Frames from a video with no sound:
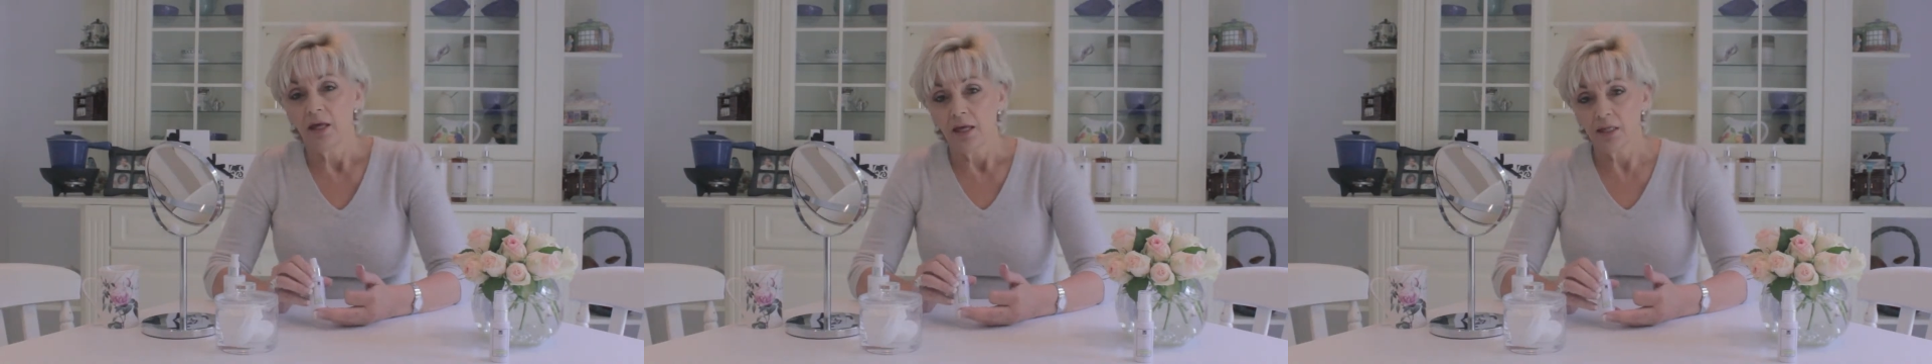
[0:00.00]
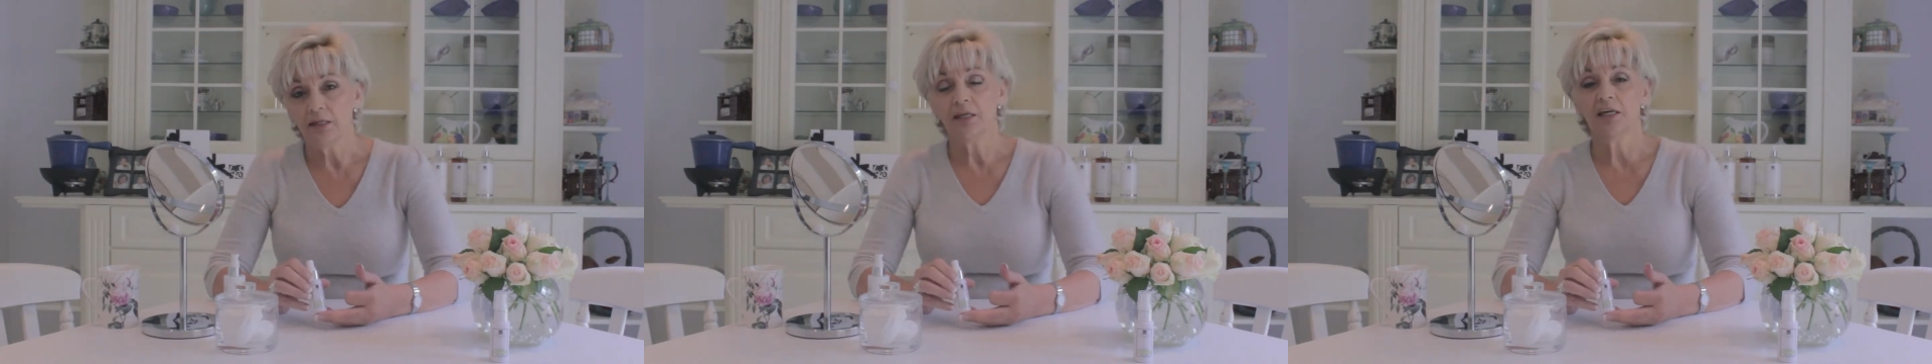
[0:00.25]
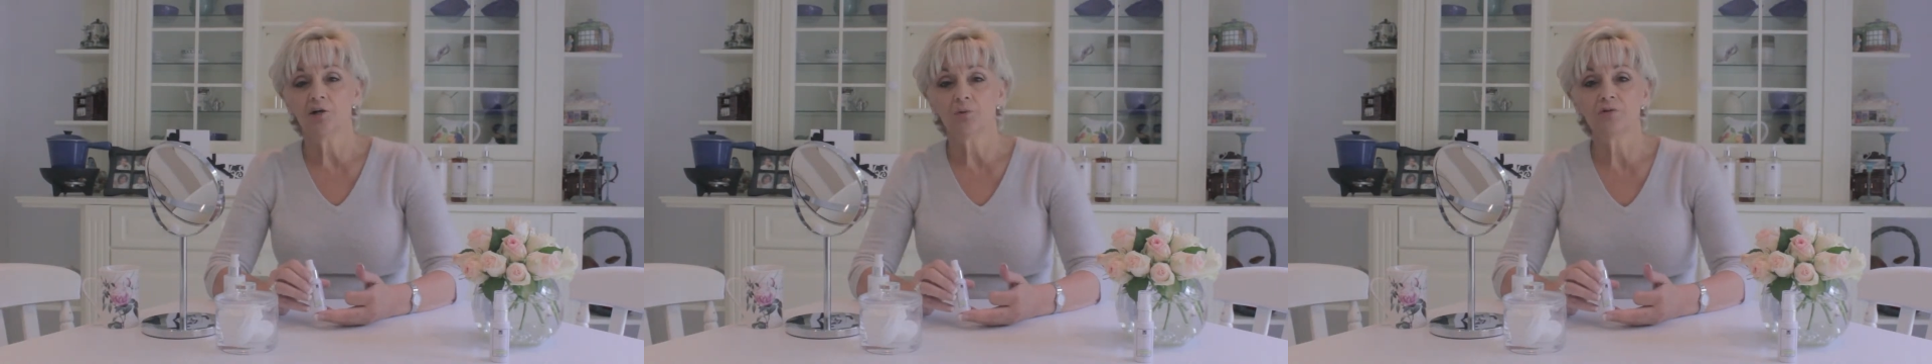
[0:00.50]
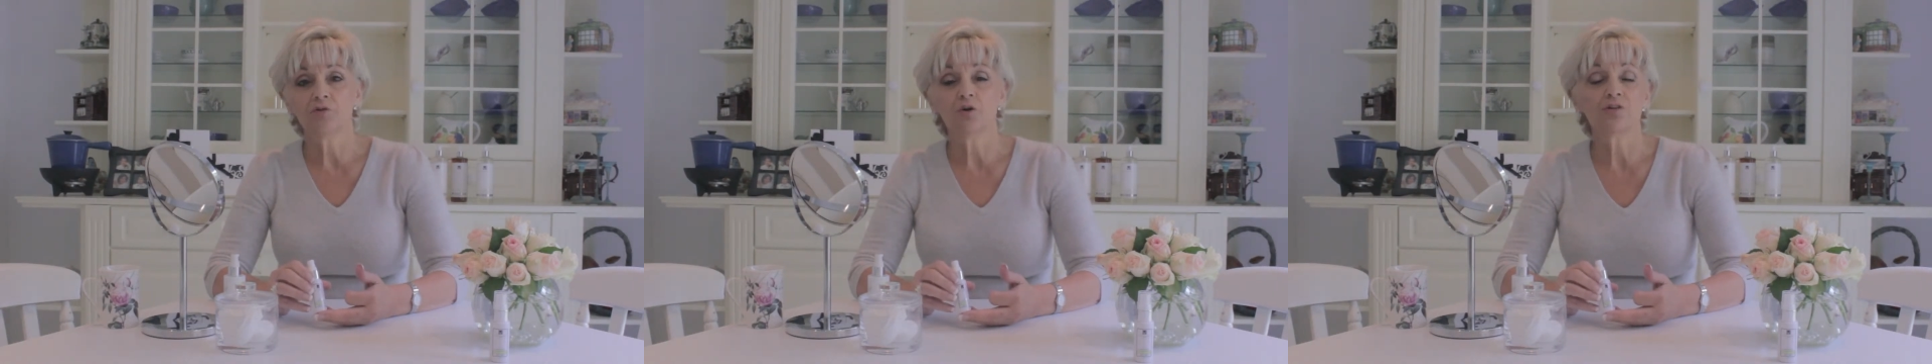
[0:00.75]
In here
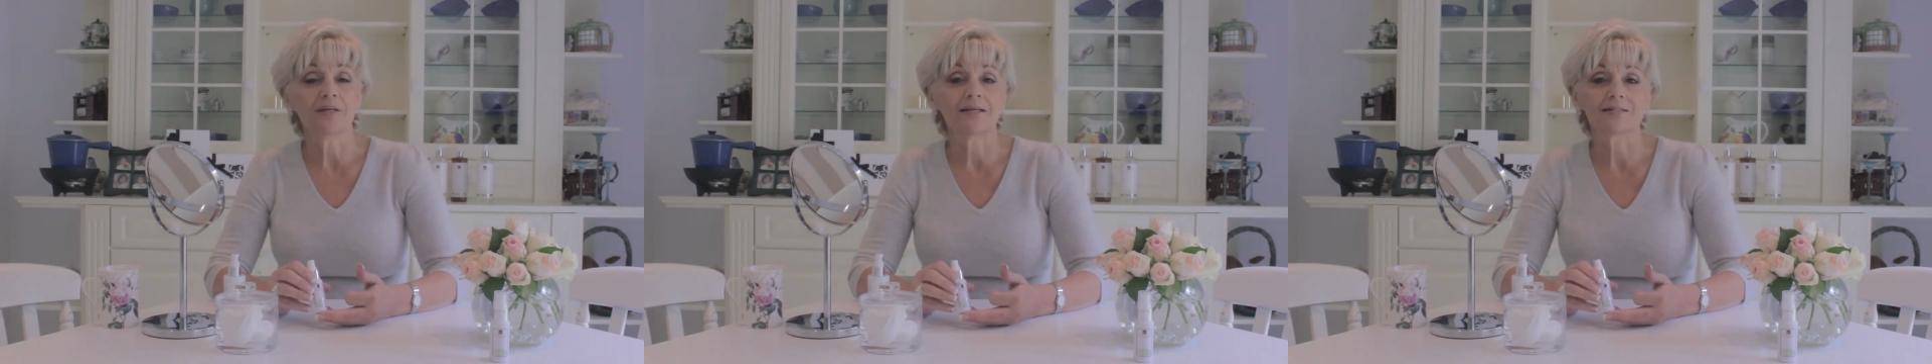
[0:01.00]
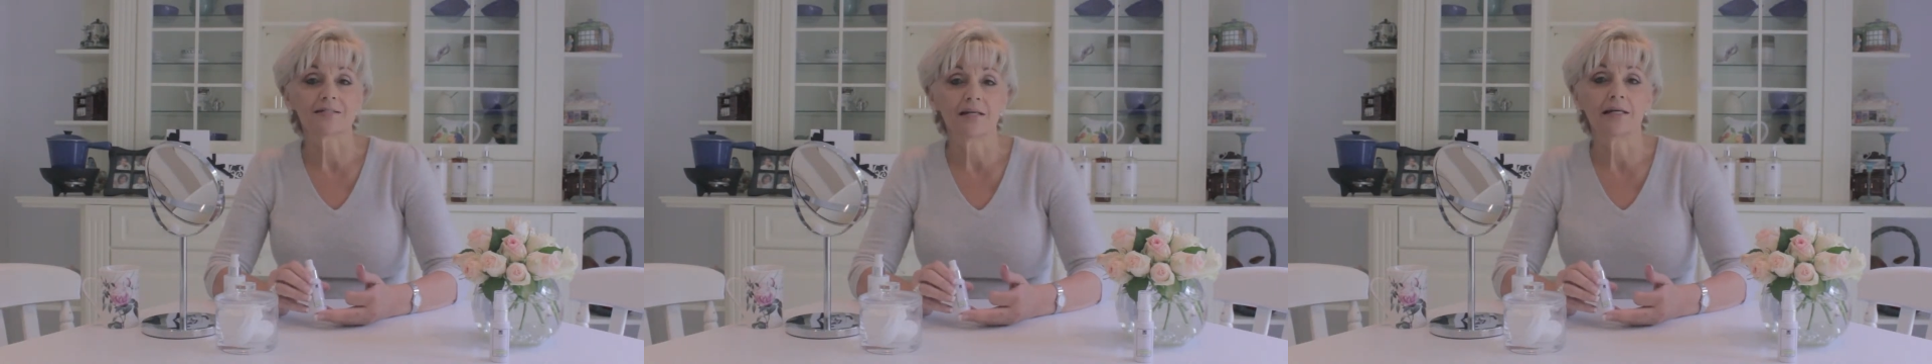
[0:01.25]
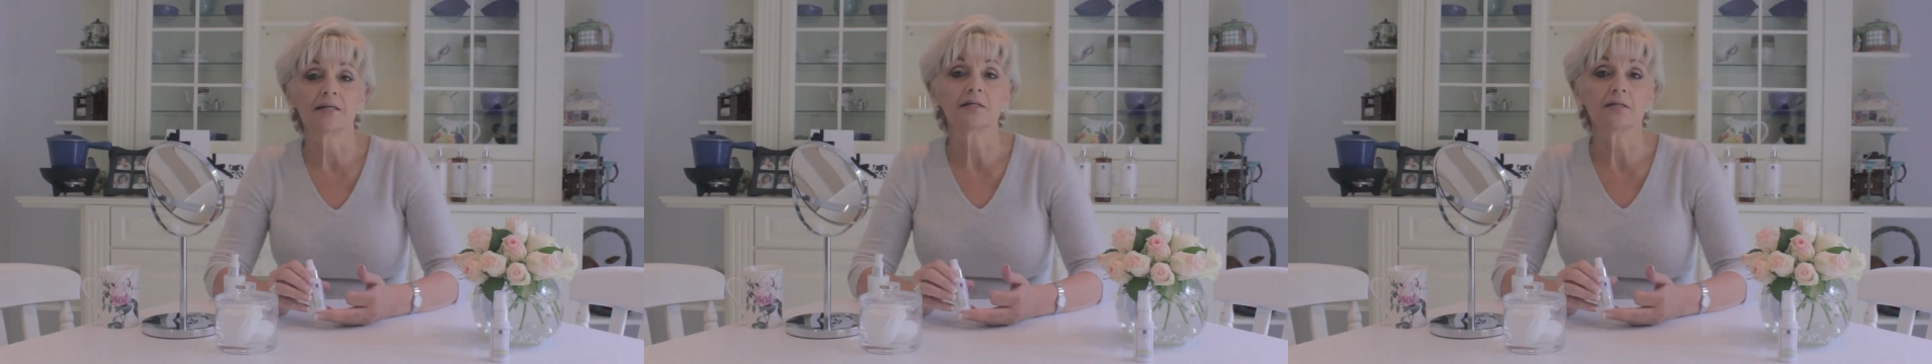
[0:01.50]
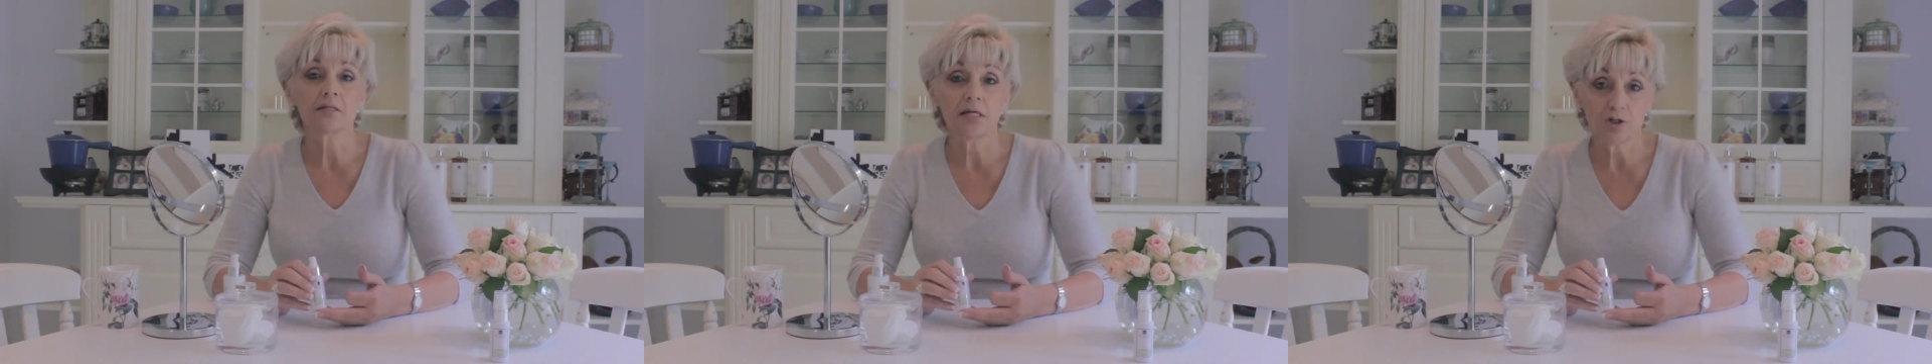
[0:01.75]
we've got things like
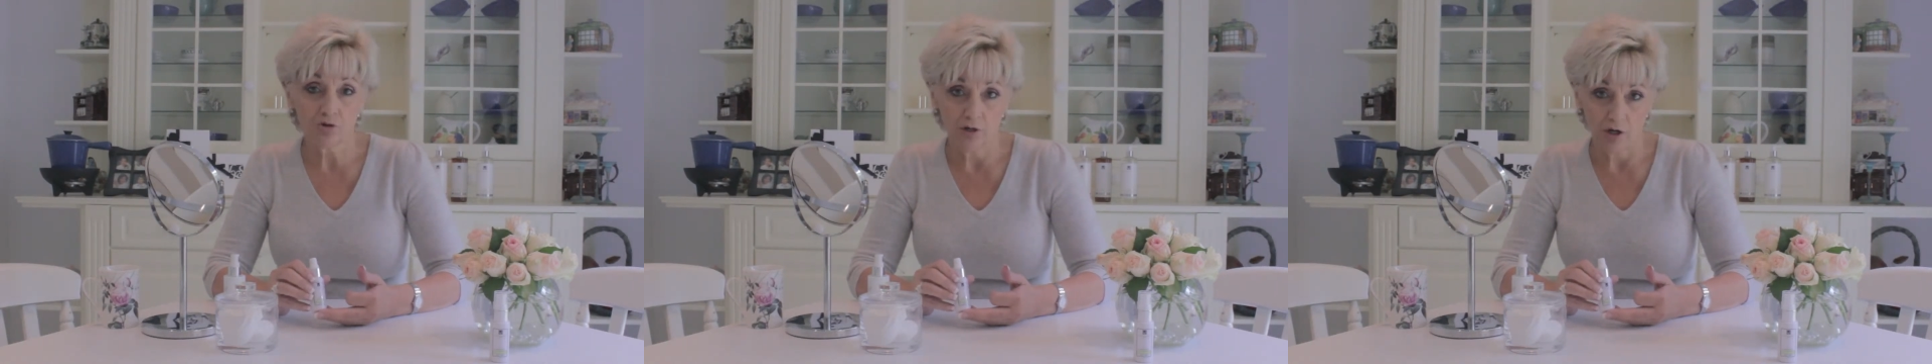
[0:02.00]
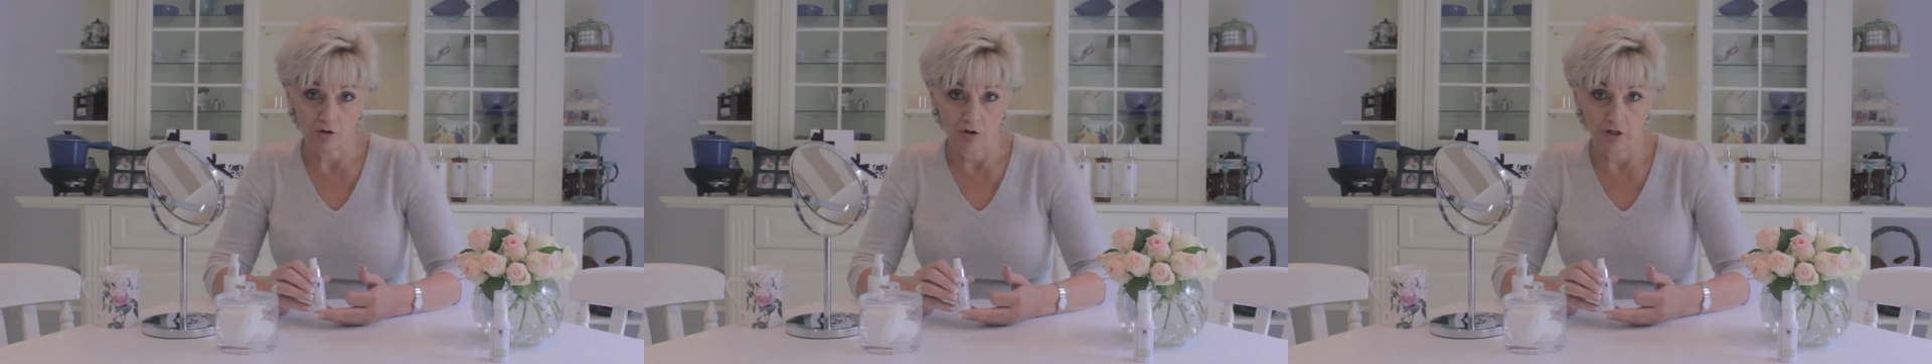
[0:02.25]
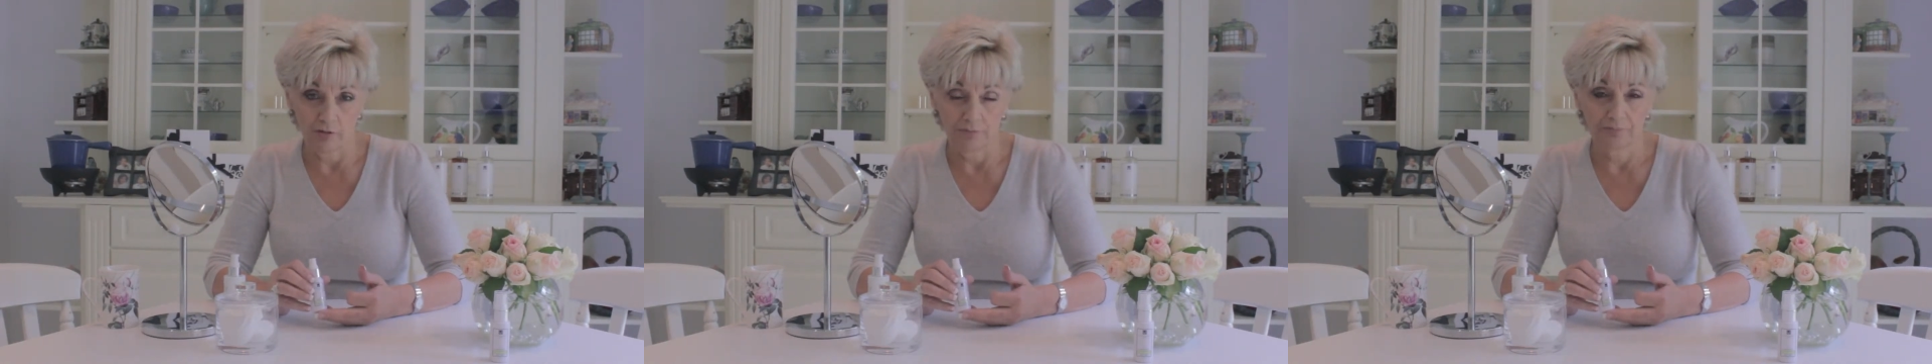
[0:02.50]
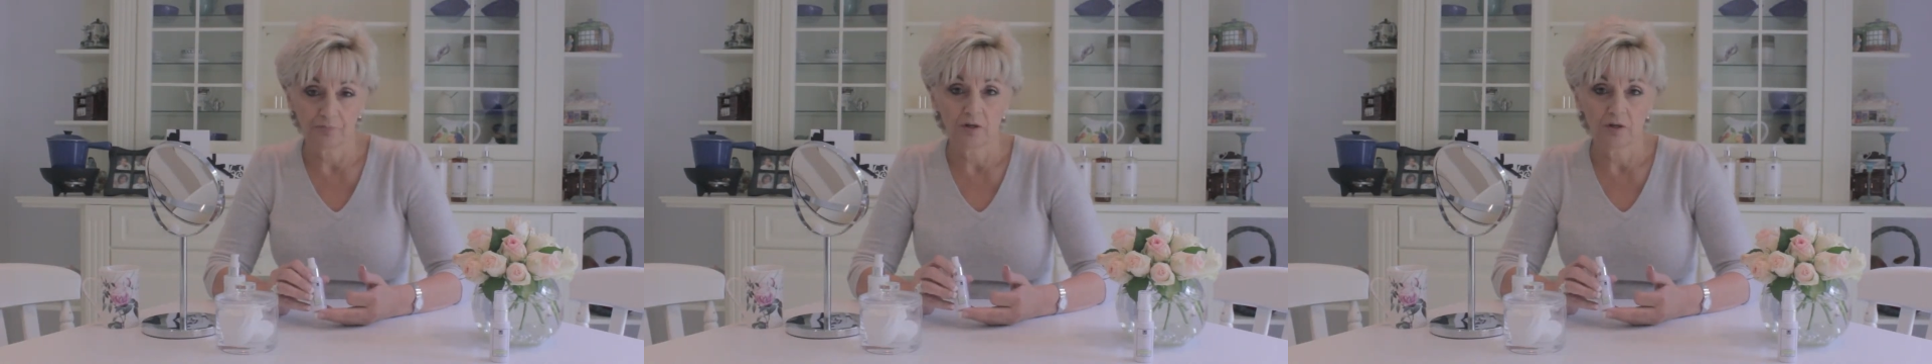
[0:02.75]
tea tree oil,